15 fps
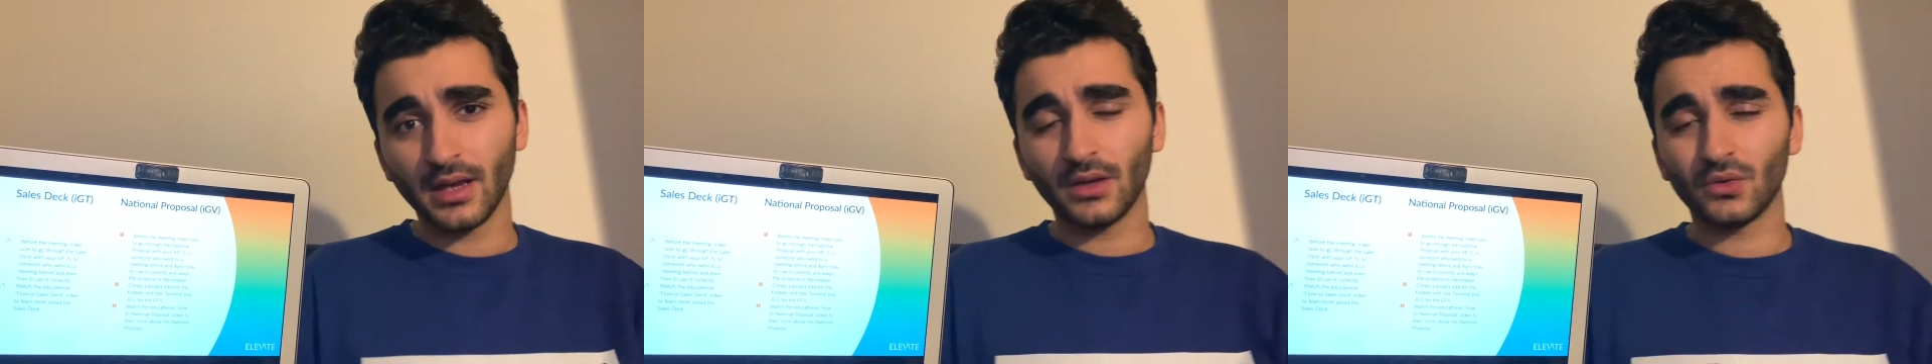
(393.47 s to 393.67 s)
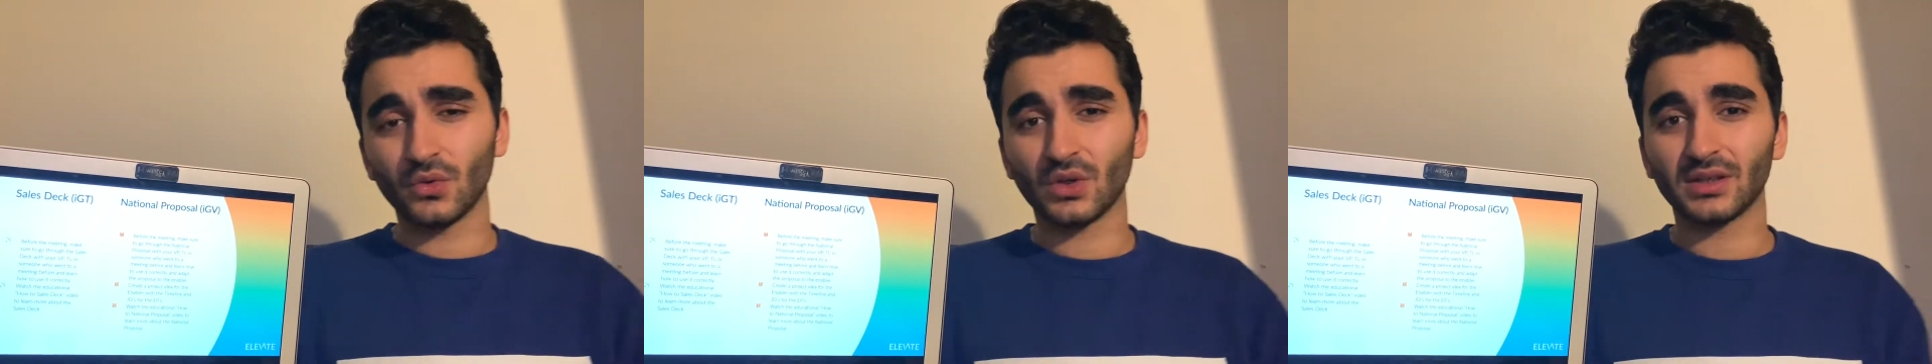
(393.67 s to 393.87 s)

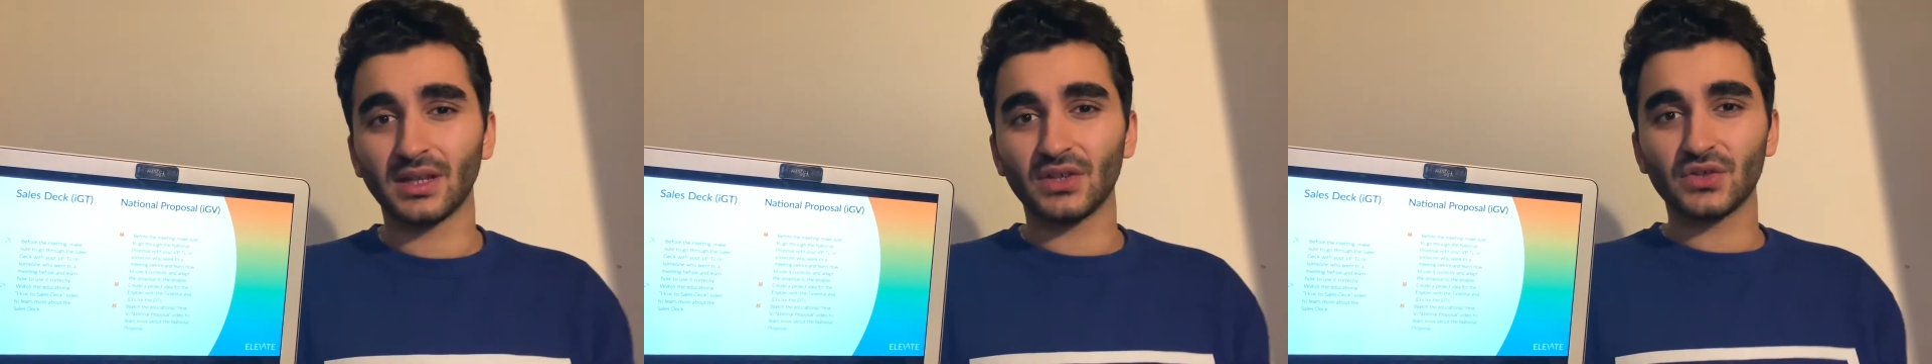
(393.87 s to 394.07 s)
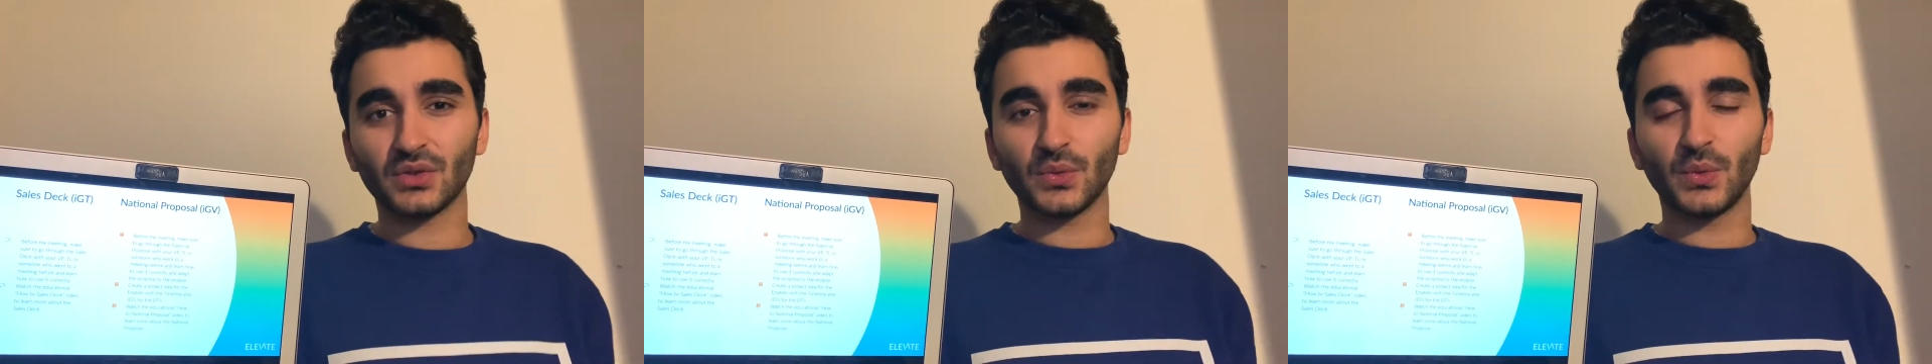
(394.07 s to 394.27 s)
you can
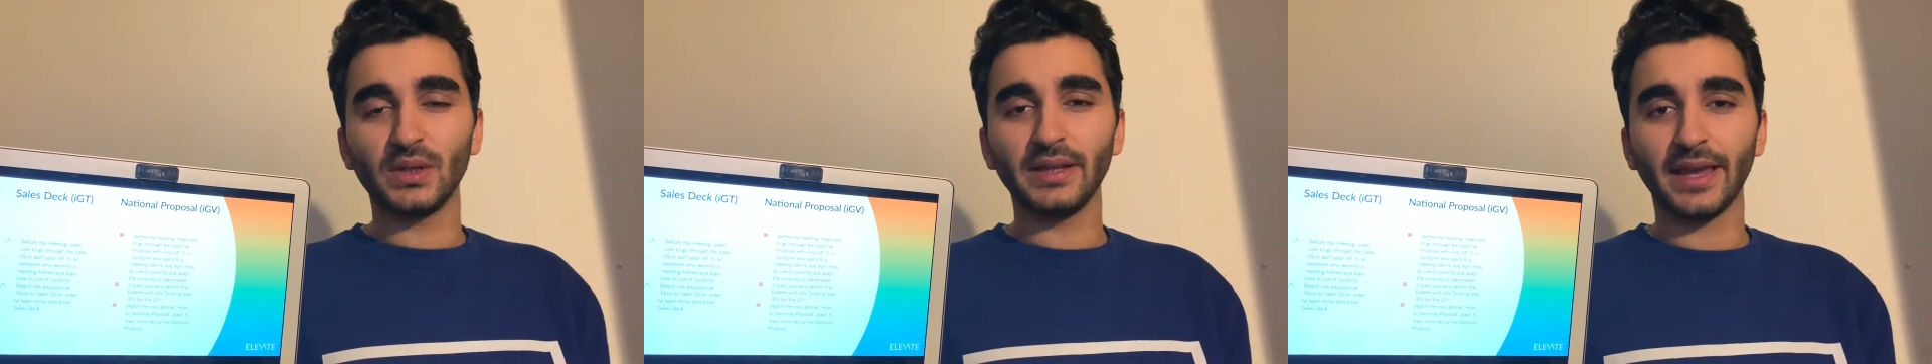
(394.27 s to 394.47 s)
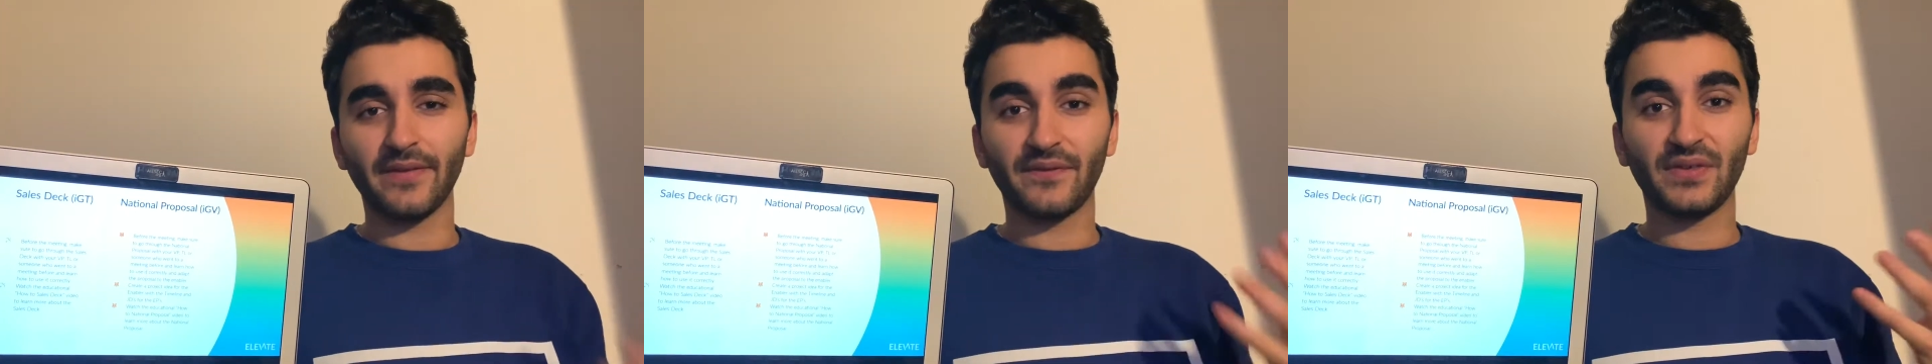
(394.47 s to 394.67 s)
actually really
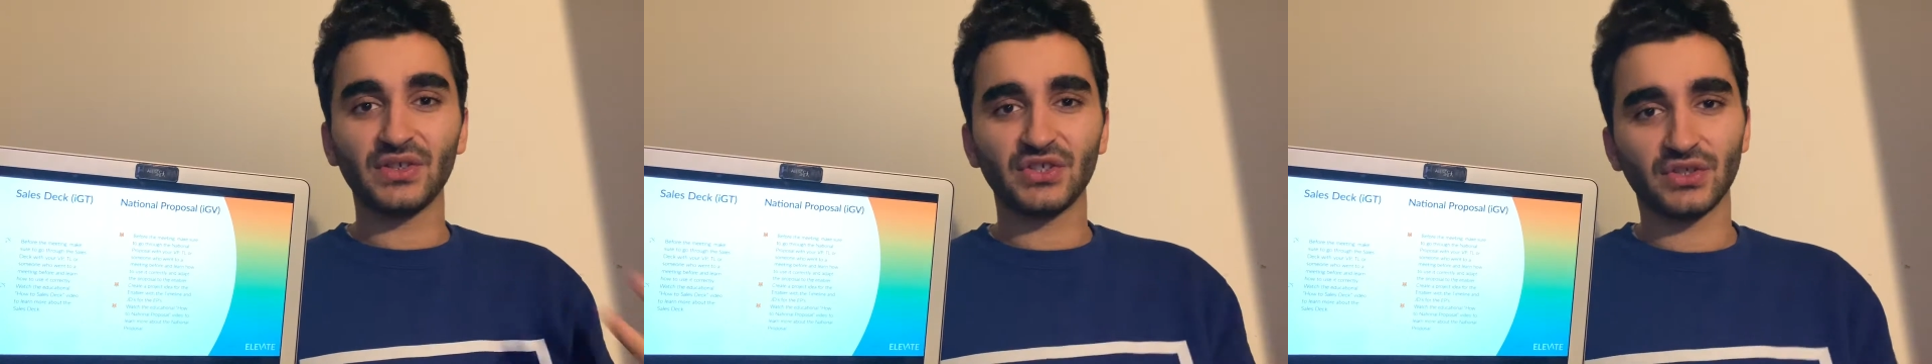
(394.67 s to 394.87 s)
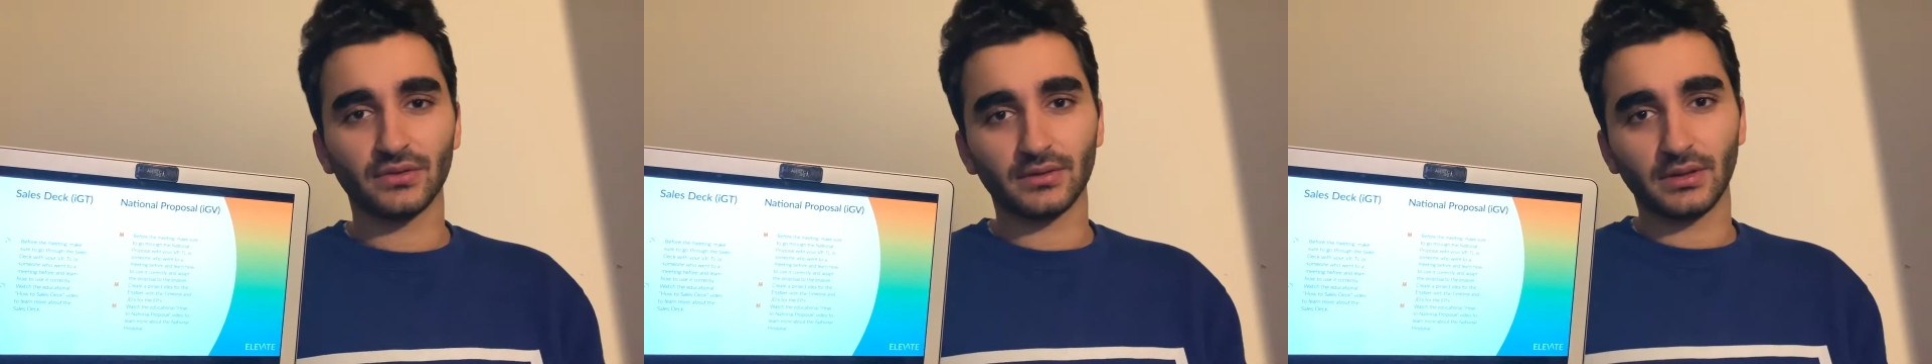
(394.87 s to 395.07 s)

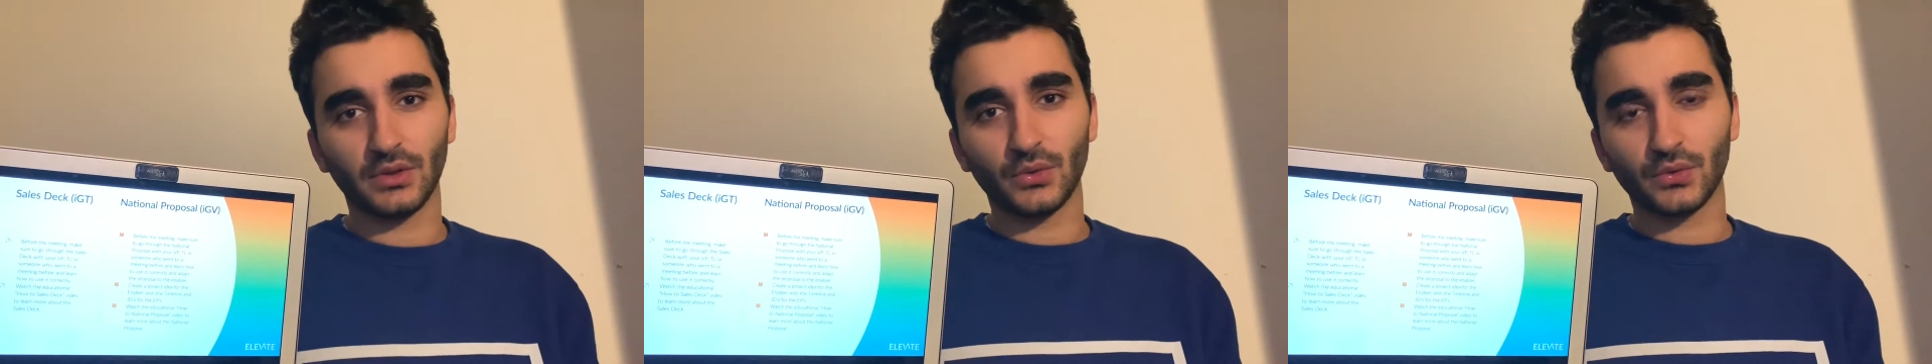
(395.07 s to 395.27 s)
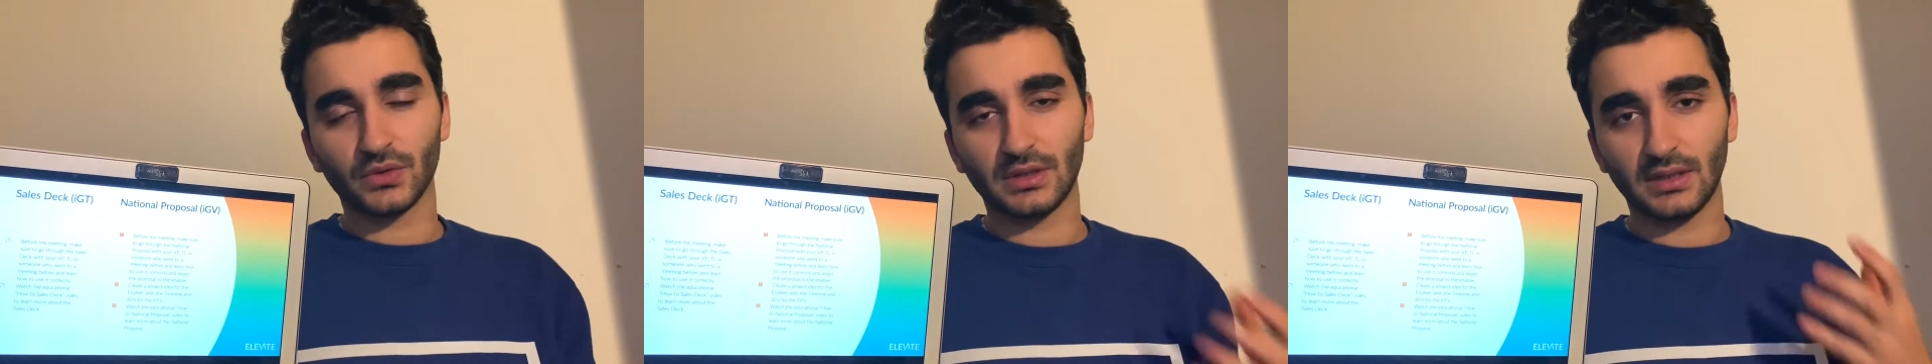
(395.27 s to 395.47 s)
efficiently
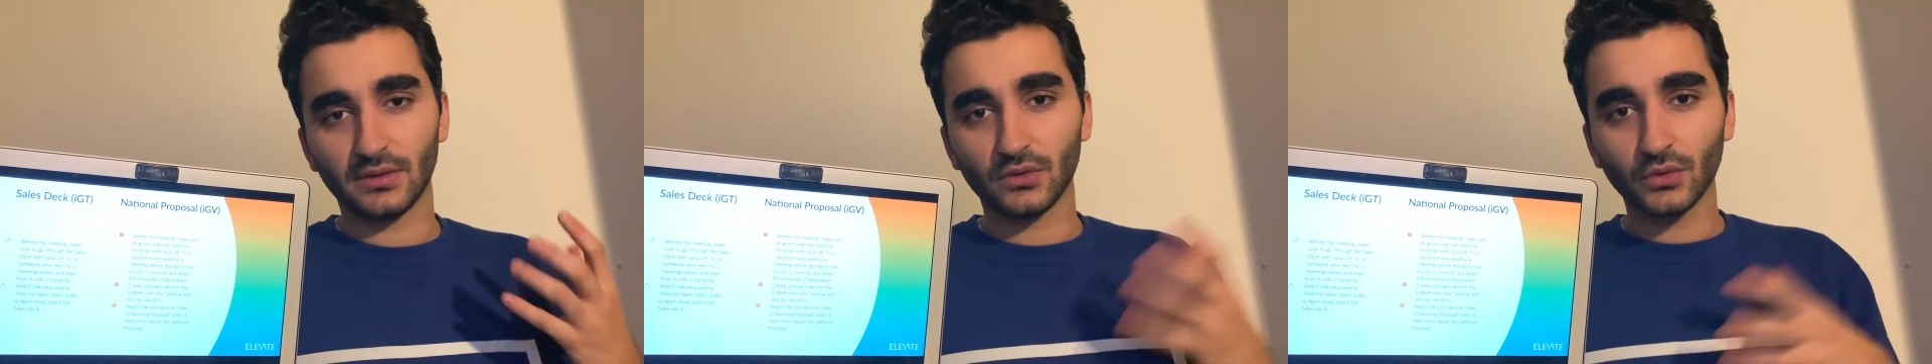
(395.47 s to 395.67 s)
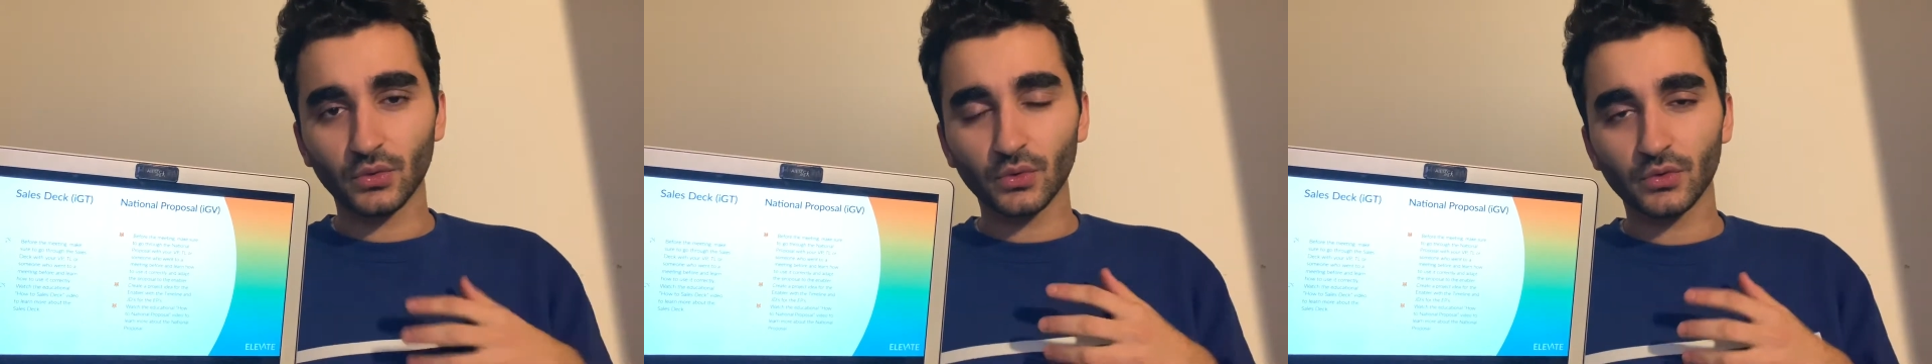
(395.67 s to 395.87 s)
use these
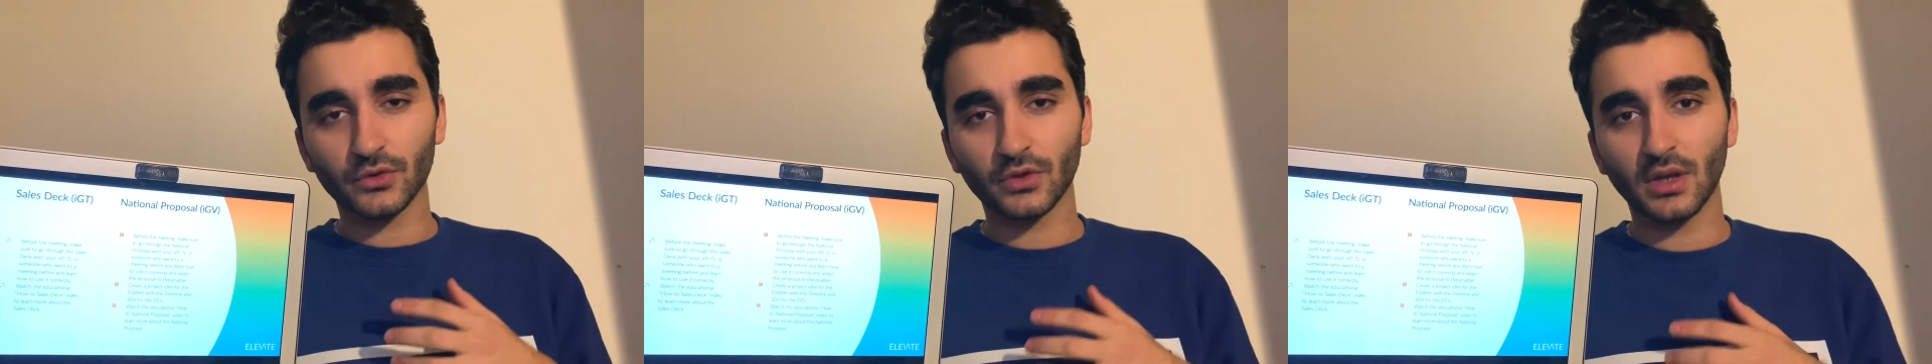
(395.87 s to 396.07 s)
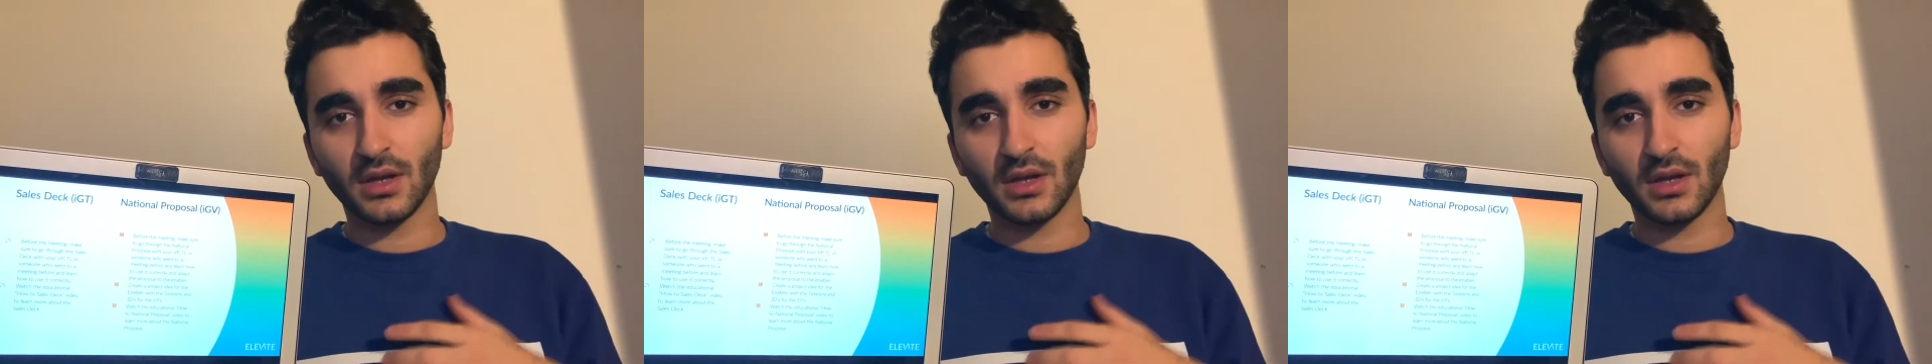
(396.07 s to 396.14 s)
tools